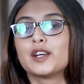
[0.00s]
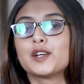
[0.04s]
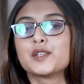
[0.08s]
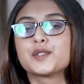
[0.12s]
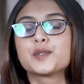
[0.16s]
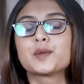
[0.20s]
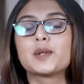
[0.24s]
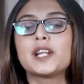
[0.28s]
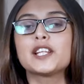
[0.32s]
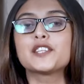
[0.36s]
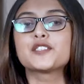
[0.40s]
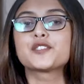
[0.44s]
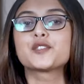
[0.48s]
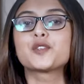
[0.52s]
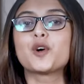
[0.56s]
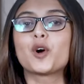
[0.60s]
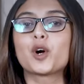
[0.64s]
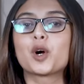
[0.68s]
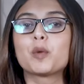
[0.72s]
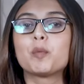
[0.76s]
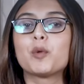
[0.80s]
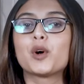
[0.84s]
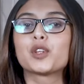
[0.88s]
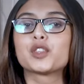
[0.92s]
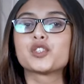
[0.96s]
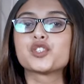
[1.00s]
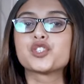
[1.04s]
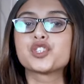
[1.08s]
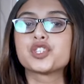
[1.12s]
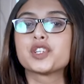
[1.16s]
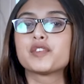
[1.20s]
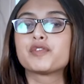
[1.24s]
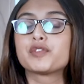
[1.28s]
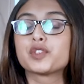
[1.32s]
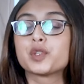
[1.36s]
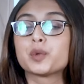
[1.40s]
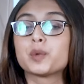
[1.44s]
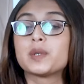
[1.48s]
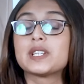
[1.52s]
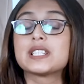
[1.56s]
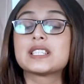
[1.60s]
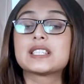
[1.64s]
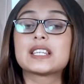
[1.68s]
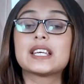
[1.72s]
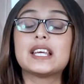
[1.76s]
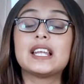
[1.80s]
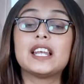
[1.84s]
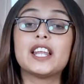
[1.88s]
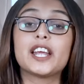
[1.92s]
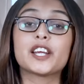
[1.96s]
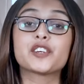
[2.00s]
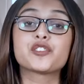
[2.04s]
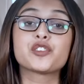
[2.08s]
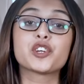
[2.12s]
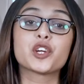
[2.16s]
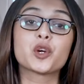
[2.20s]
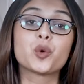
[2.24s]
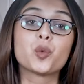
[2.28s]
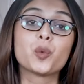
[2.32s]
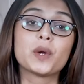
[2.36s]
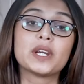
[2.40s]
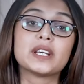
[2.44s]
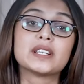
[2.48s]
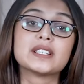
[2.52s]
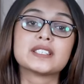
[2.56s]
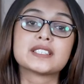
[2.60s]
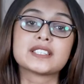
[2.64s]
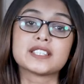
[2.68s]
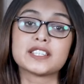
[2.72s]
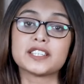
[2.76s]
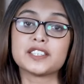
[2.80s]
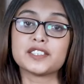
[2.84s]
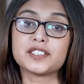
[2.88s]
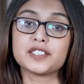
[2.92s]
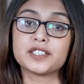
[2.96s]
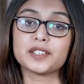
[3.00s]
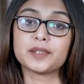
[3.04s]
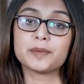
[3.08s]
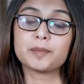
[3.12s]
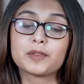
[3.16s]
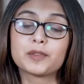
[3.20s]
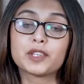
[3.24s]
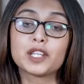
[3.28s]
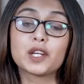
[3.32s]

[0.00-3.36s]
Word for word: So let's talk about the shift towards electric vehicles in India.